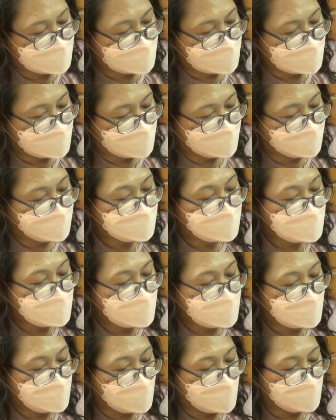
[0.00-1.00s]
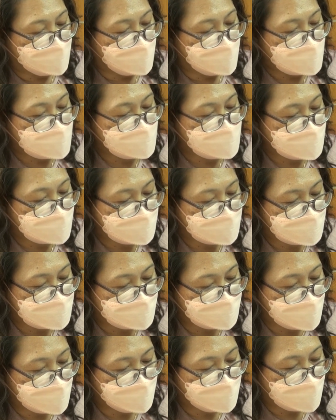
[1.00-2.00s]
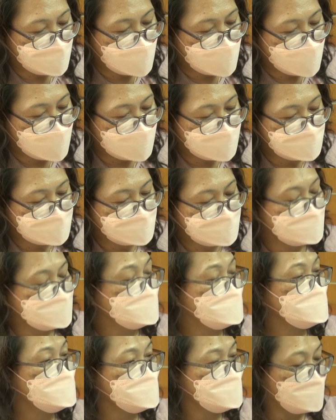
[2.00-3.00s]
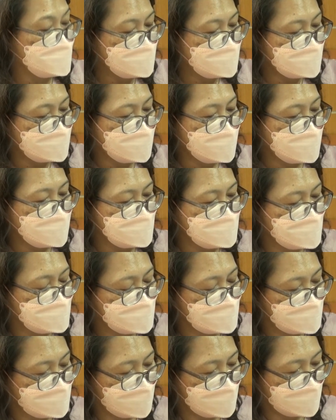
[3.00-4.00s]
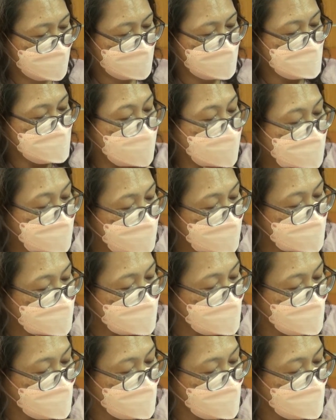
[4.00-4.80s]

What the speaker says: the Fuyi Corporation Sdn Bhd since 28 January